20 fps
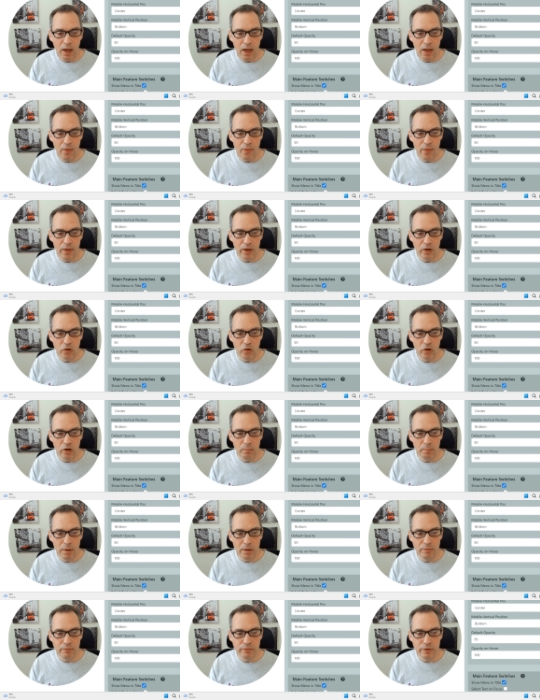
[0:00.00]
And then on the
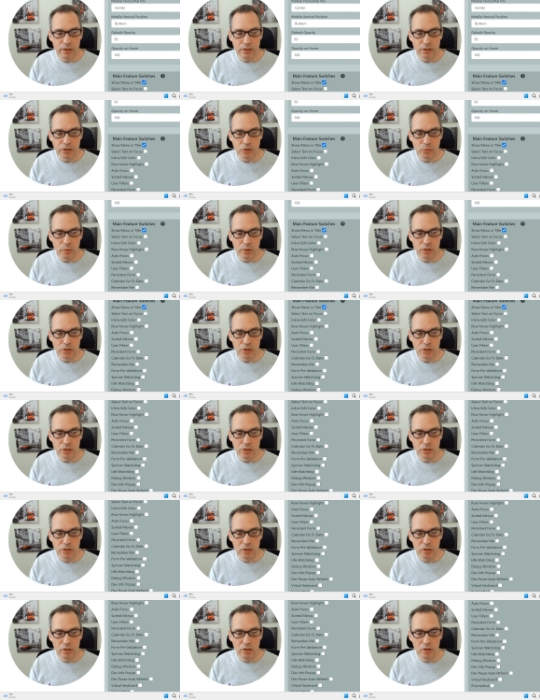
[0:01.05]
main feature
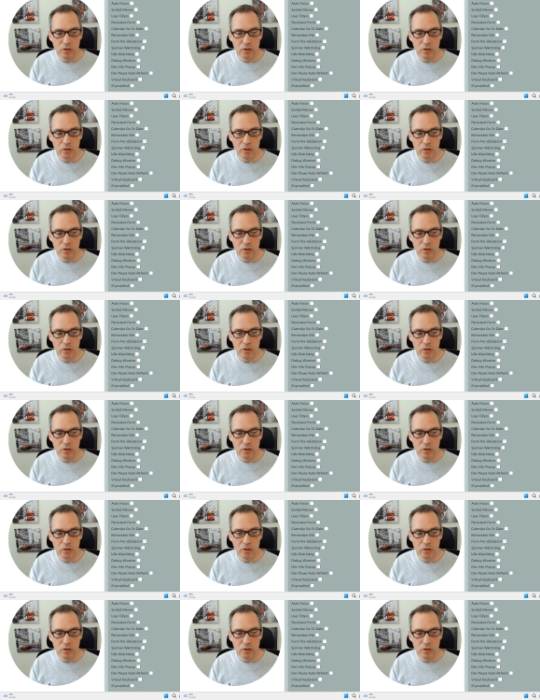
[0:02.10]
switches,